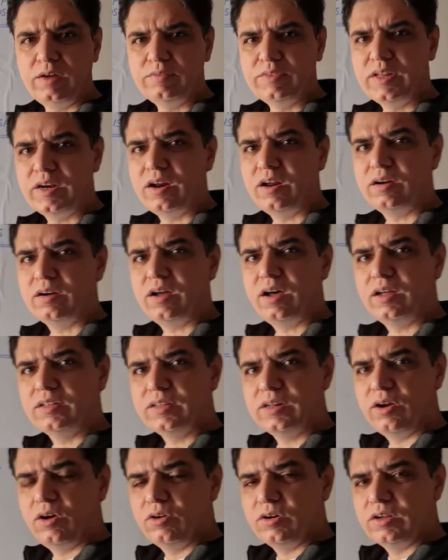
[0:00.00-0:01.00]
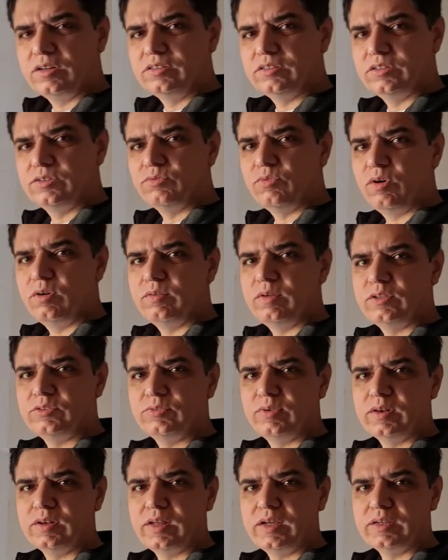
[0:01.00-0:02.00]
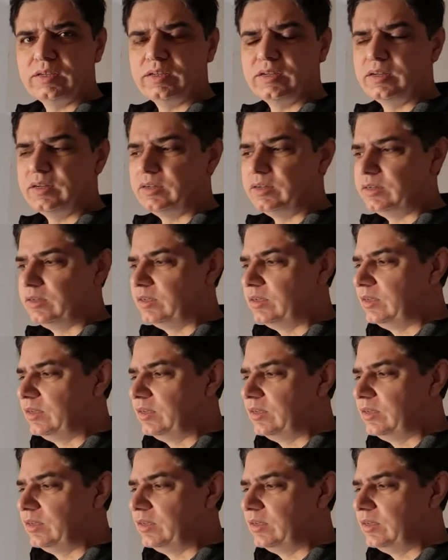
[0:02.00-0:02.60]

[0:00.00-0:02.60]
There are other organs involved as well, like uh,